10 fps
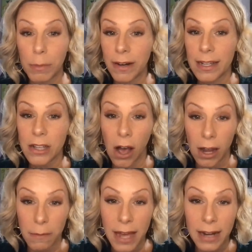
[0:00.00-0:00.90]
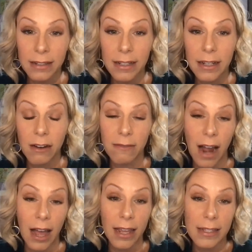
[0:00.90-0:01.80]
Copyrights automatically
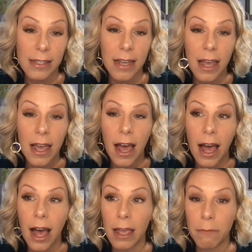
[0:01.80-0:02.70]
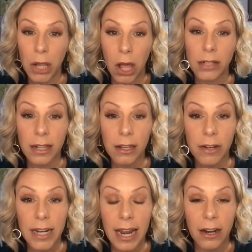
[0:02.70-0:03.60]
arise and belong to the
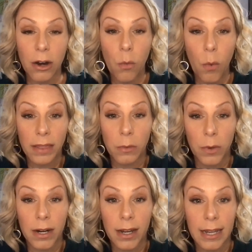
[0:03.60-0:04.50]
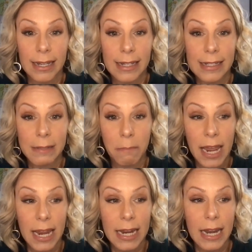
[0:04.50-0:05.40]
creator when the work is
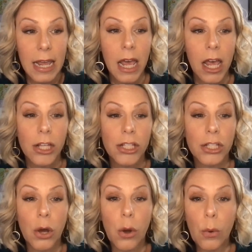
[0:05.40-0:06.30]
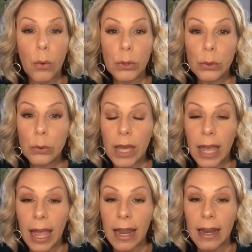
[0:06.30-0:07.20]
made. So you
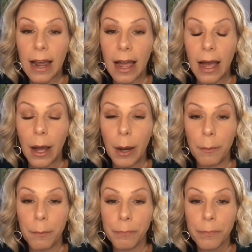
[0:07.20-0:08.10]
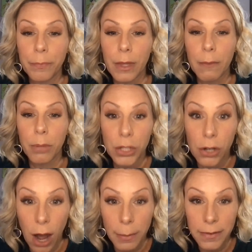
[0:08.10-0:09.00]
can put your
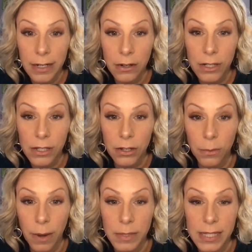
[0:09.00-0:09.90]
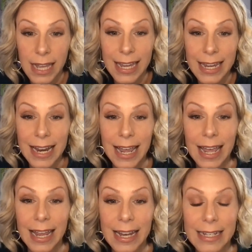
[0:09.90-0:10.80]
copyright notice on your website,
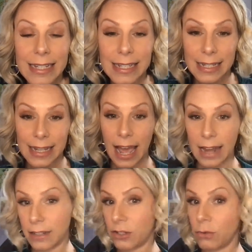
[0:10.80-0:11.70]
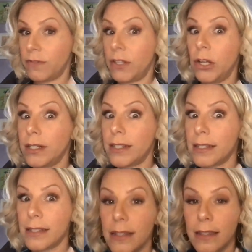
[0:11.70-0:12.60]
and that sort of
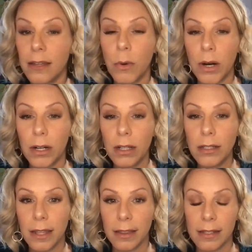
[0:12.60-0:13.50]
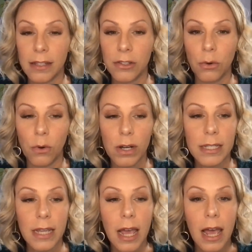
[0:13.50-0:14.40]
alerts the world that this is
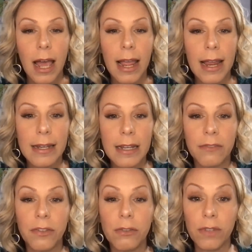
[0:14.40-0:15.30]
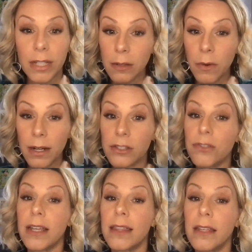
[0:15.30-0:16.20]
yours. And if you really want to
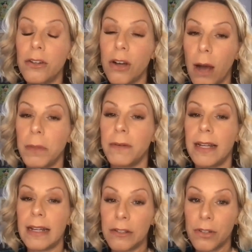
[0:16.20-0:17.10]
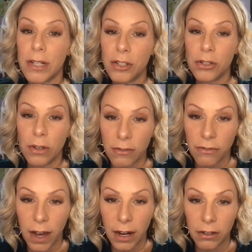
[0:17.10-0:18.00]
strengthen your copyright interest, you can
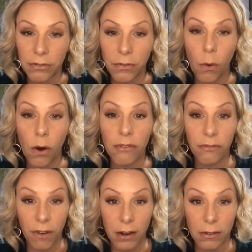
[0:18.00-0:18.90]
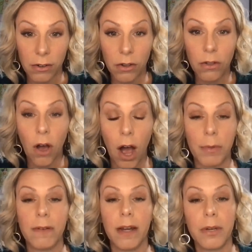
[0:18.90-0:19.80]
file for federal
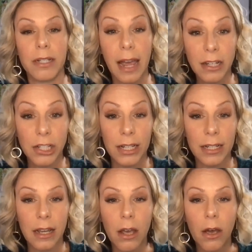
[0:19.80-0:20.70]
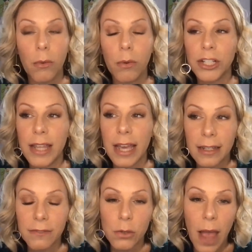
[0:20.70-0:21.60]
copyright protection, which then
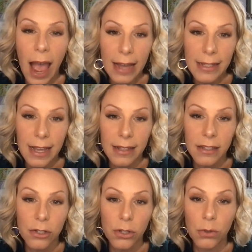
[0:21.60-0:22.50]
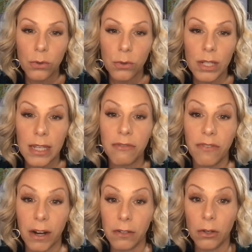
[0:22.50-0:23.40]
gives you access to the
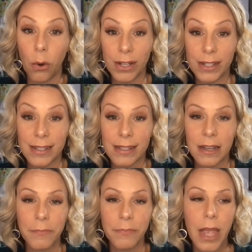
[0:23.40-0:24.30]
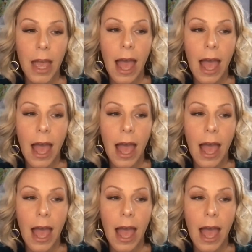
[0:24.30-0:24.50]
federal court system